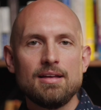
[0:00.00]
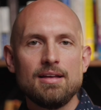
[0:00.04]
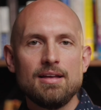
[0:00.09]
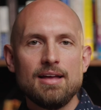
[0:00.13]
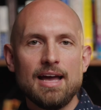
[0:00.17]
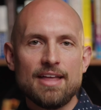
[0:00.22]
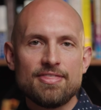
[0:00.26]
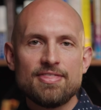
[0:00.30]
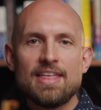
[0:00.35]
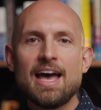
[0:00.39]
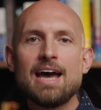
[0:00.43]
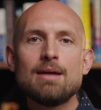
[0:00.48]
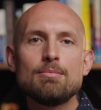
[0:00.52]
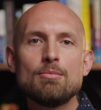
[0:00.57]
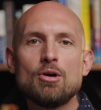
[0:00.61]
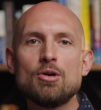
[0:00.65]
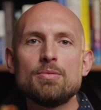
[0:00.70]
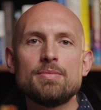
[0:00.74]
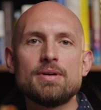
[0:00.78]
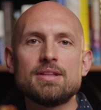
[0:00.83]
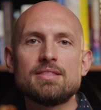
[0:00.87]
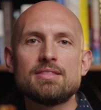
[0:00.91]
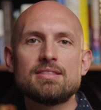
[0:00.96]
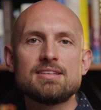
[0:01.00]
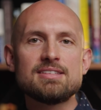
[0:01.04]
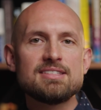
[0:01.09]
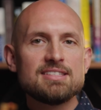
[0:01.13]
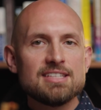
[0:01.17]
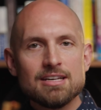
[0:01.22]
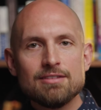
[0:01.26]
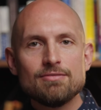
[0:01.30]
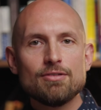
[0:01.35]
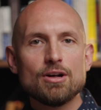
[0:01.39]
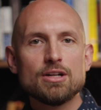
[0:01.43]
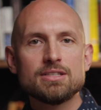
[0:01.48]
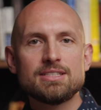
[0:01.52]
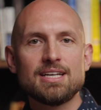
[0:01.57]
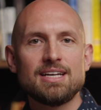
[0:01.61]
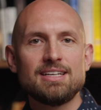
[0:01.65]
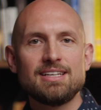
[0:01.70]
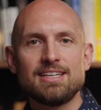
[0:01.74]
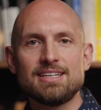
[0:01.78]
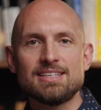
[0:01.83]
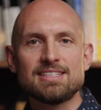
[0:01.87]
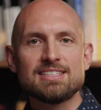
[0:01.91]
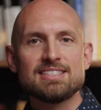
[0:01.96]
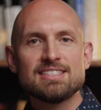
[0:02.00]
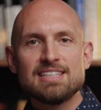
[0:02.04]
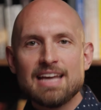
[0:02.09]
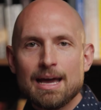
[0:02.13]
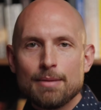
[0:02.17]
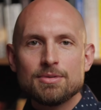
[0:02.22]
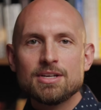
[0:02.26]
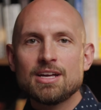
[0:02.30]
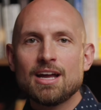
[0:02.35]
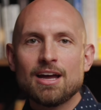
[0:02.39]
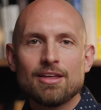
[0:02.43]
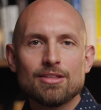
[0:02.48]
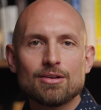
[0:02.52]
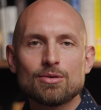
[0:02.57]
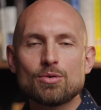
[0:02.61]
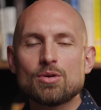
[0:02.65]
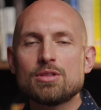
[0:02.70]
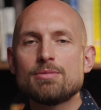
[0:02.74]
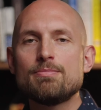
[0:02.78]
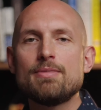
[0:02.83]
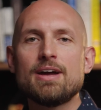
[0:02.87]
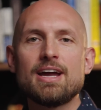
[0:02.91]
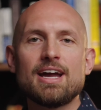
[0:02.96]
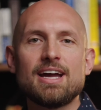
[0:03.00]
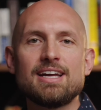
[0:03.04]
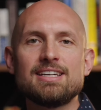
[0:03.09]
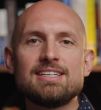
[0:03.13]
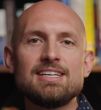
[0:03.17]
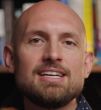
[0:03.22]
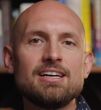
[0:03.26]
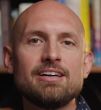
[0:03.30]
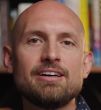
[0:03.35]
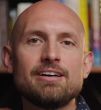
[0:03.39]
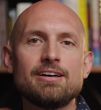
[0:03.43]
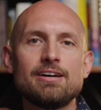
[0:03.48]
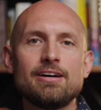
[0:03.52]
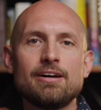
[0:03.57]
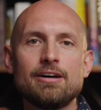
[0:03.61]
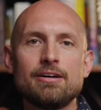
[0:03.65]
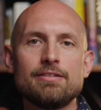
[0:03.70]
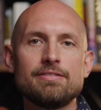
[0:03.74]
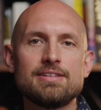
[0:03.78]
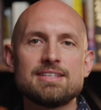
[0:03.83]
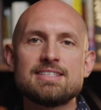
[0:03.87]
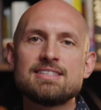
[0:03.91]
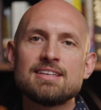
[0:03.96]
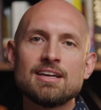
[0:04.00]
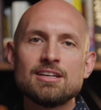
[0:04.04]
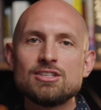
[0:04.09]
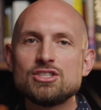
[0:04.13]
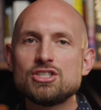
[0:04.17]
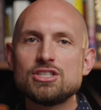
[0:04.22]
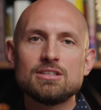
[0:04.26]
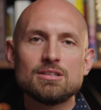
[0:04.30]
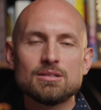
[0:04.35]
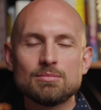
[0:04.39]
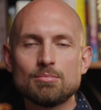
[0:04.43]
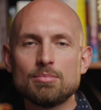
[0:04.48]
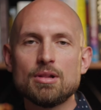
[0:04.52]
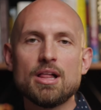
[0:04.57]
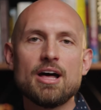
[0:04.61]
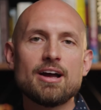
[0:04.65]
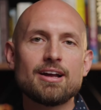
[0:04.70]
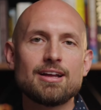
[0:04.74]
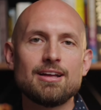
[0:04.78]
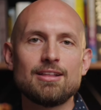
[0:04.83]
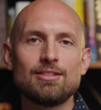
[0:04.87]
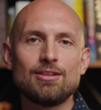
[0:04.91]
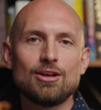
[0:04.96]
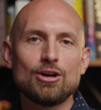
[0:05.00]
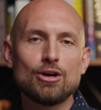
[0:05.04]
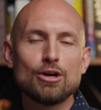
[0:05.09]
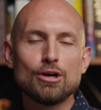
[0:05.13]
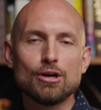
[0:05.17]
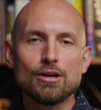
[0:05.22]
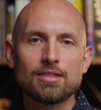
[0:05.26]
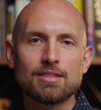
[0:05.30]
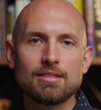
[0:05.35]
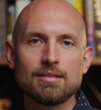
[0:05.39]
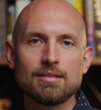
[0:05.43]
At that moment, the seed vault idea snapped together with my idea of a sun shield blocking the Earth.